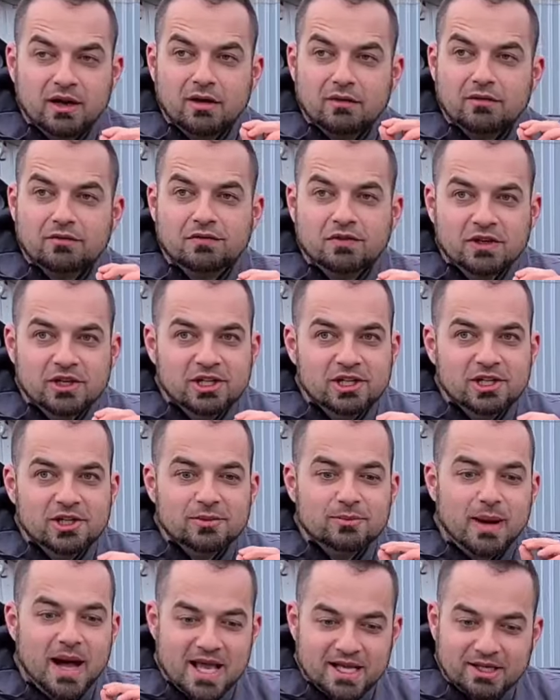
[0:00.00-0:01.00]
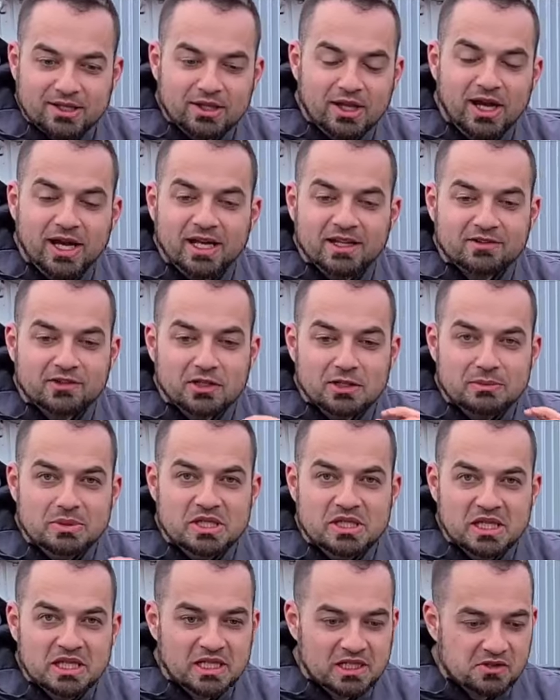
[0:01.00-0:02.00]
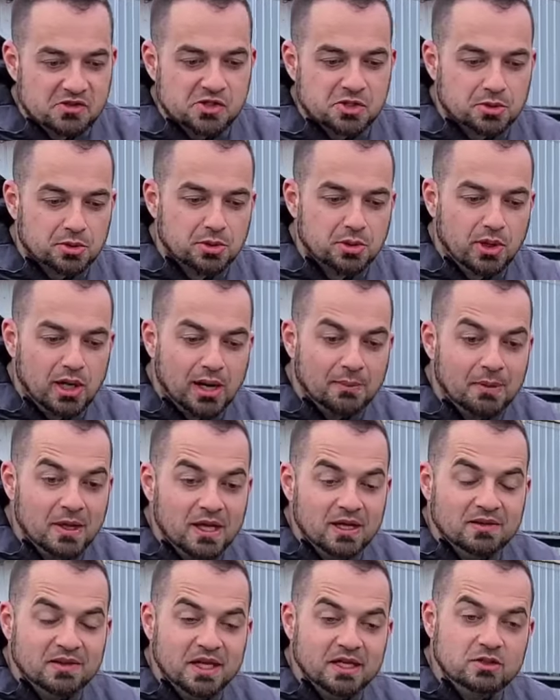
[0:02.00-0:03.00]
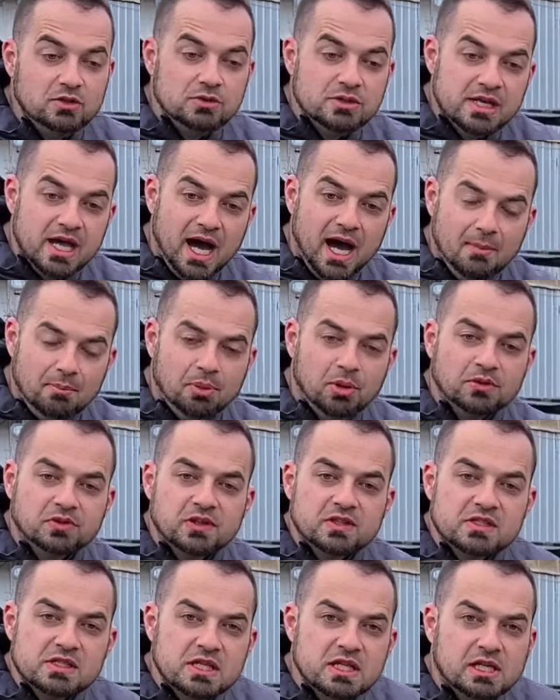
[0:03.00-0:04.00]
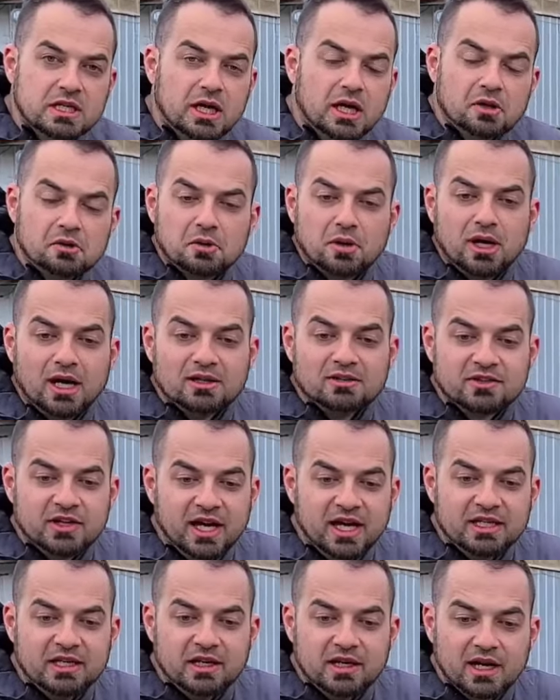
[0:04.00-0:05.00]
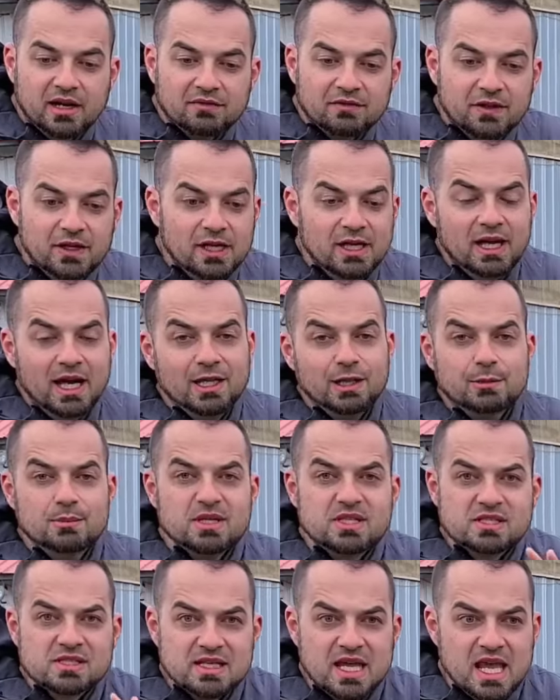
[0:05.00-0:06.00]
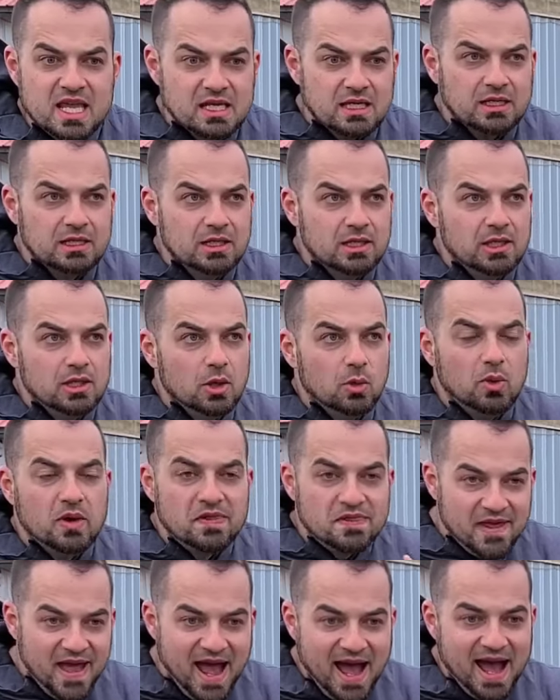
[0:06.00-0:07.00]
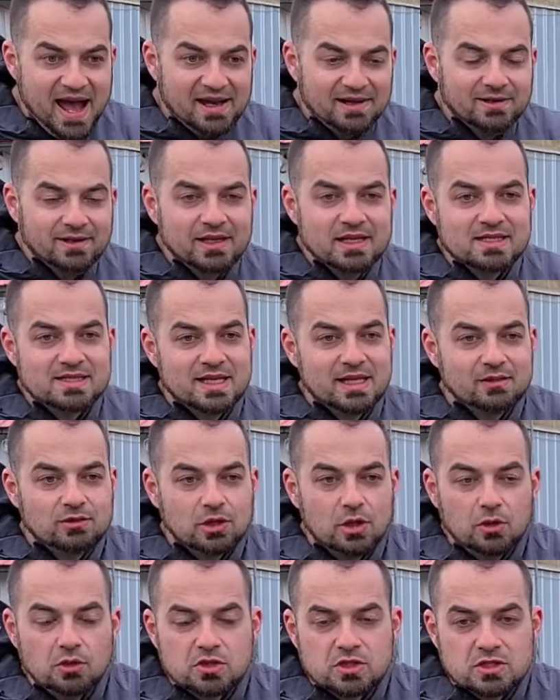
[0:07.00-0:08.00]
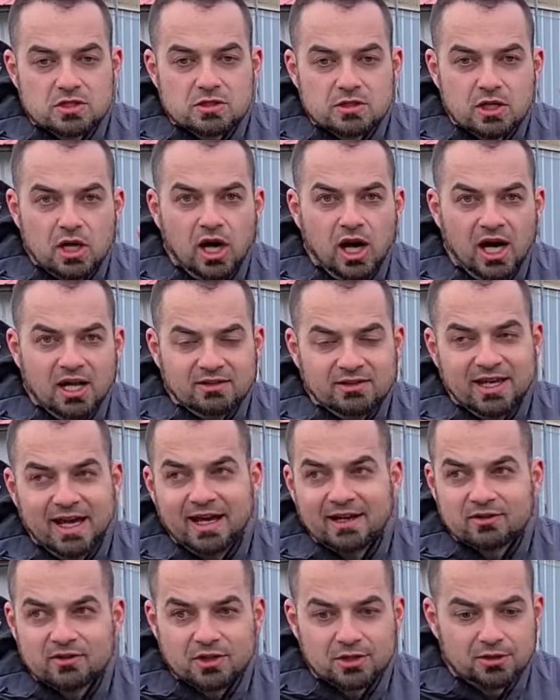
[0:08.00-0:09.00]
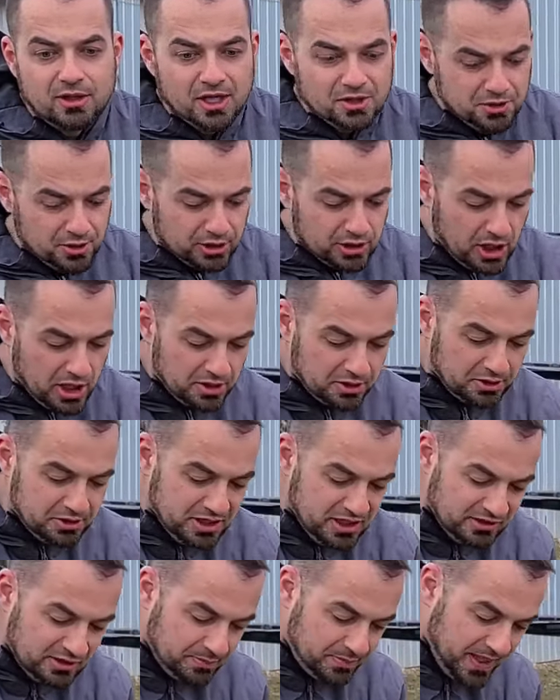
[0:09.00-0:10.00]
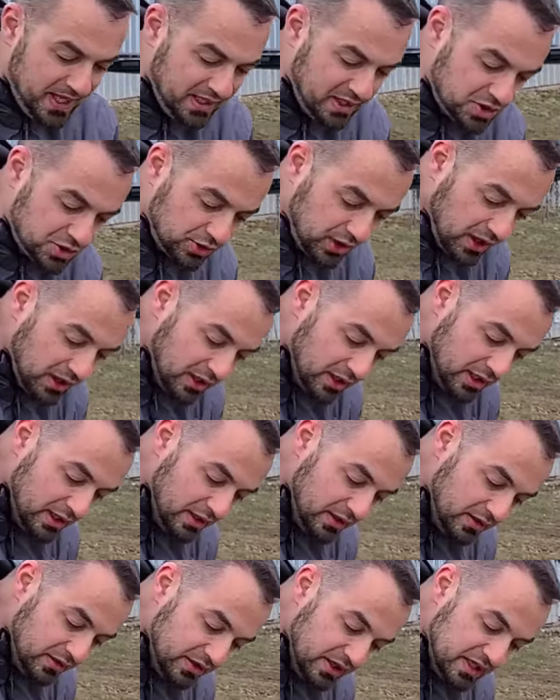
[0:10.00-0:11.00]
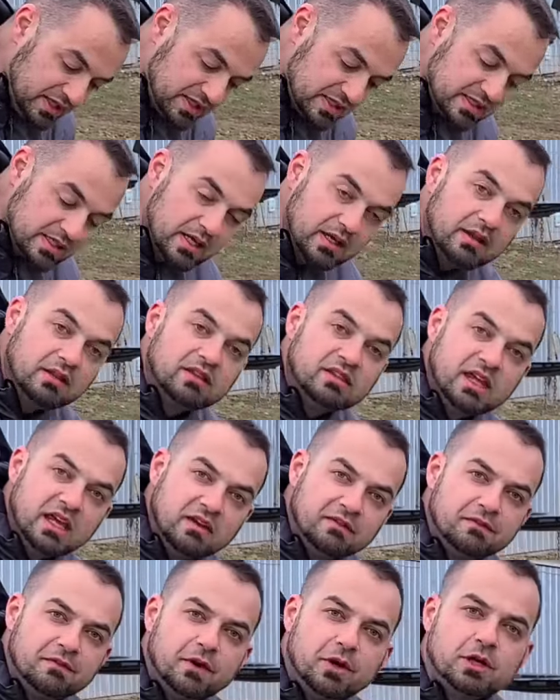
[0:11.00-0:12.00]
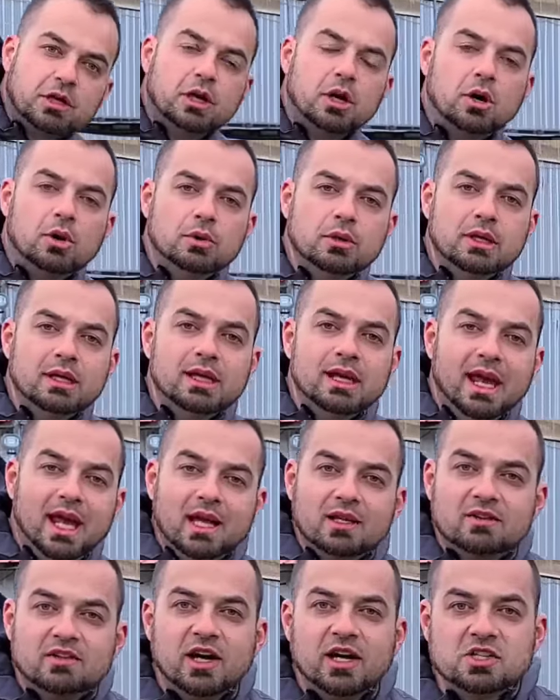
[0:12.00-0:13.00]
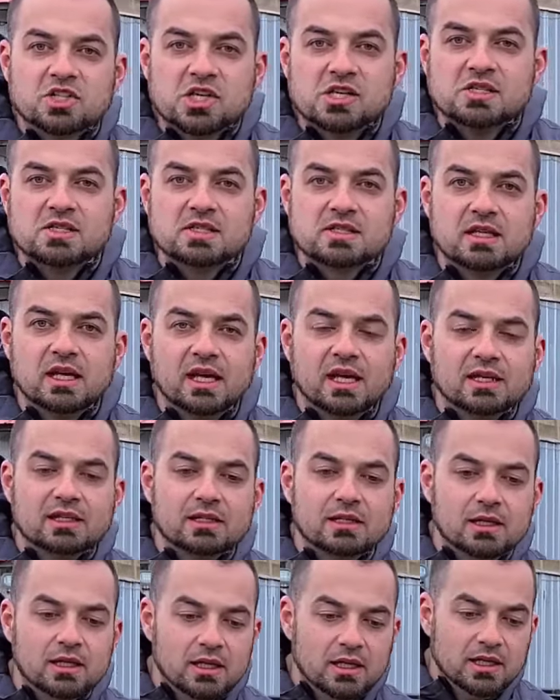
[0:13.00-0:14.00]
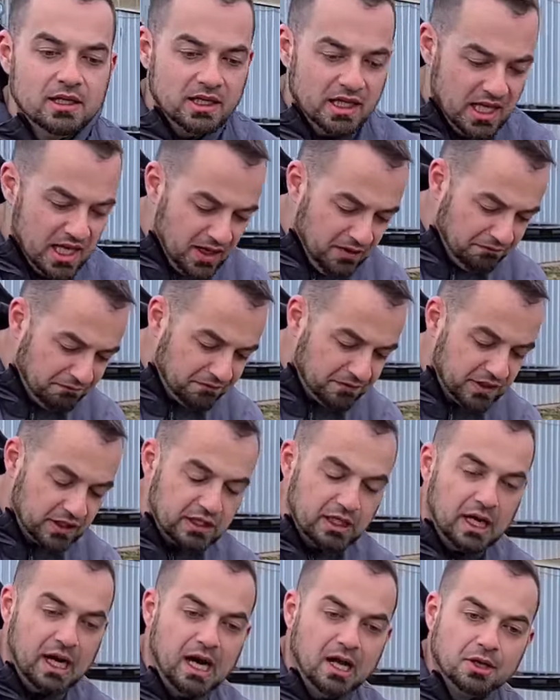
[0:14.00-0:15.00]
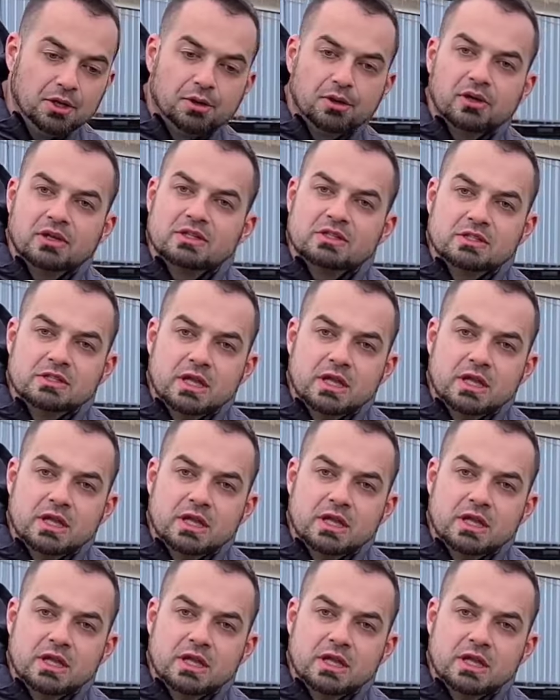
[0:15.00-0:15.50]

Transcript: of my clients in the beginning screw up. They do not put this e-collar on tight enough. And the mistake with that is that those contacts that are on your collar need to penetrate this thick fur coat and touch his skin. If the collar is